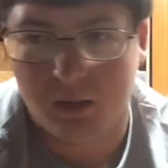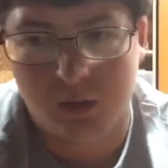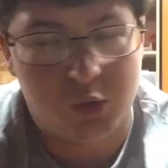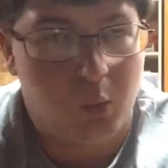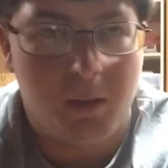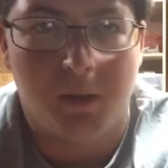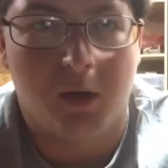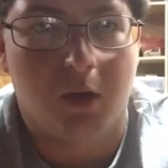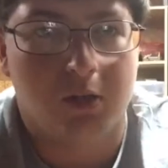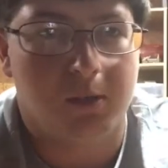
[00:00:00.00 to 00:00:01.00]
swimming
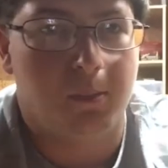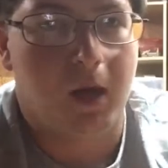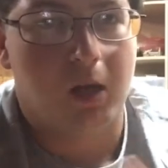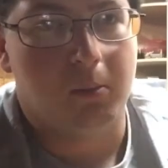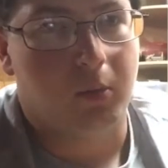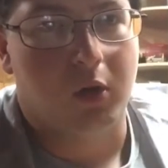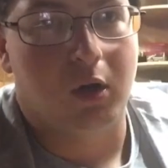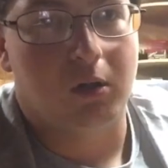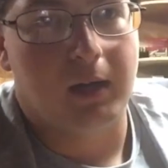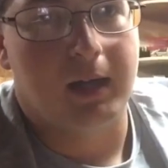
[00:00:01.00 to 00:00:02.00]
across the bottom, a
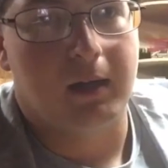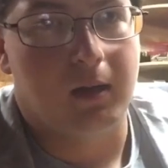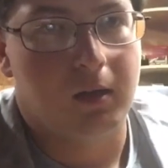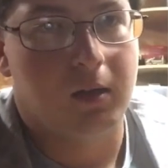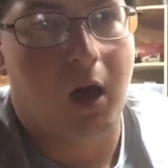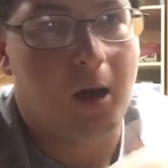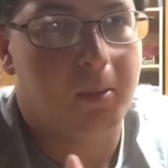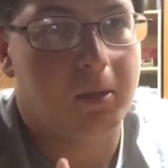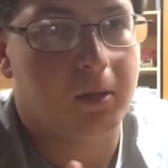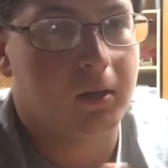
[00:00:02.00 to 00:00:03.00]
crawdad
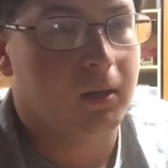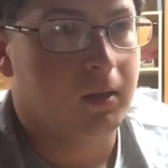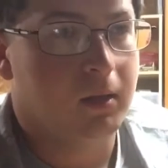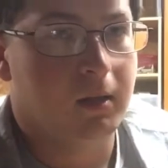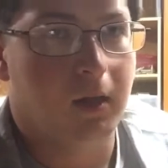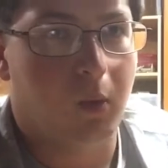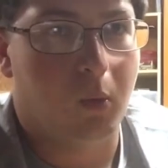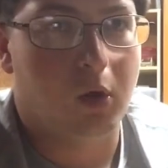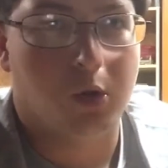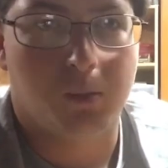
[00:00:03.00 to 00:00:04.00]
hopping, a
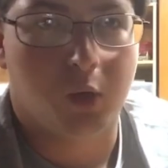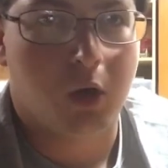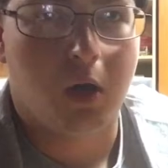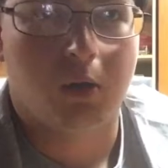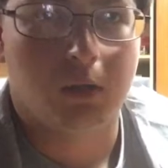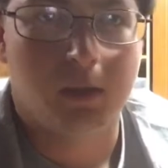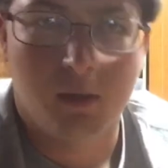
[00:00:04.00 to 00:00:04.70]
worm crawling,